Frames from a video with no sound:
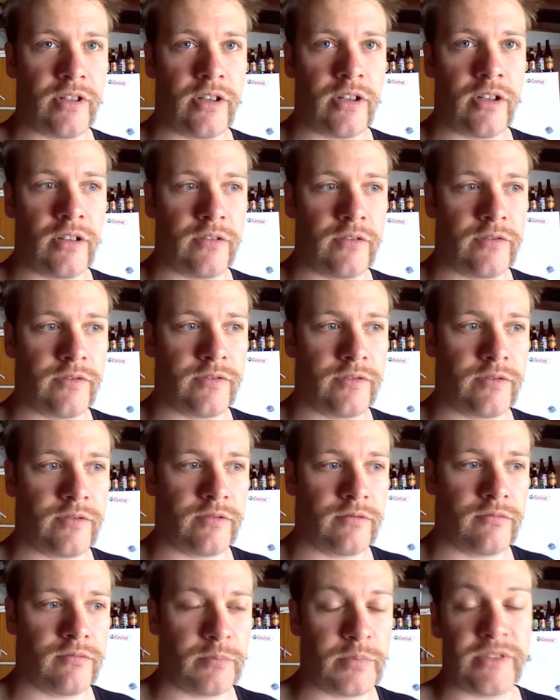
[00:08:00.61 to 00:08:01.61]
of
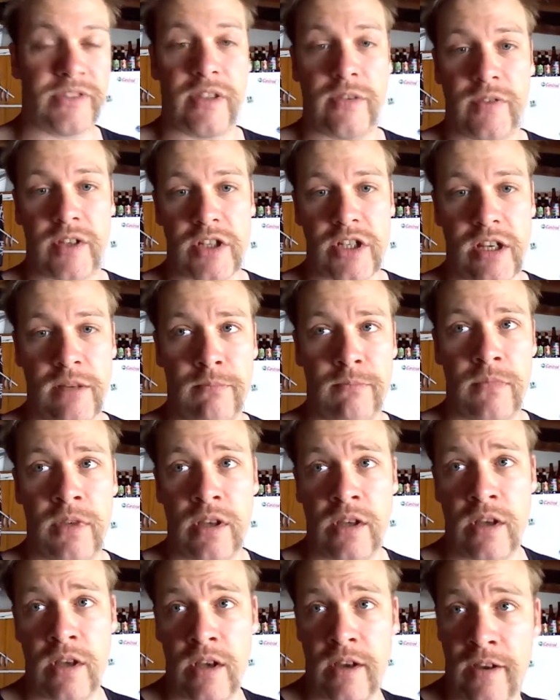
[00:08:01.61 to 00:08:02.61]
Pacific Gem.
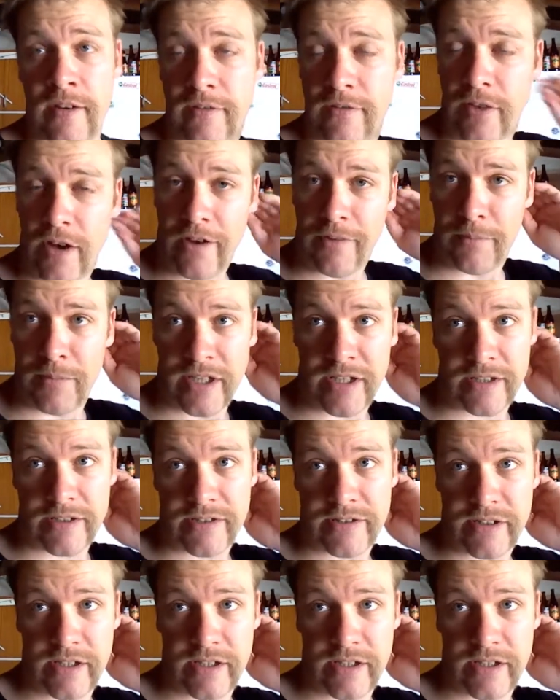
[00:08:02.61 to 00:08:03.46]
5 minutes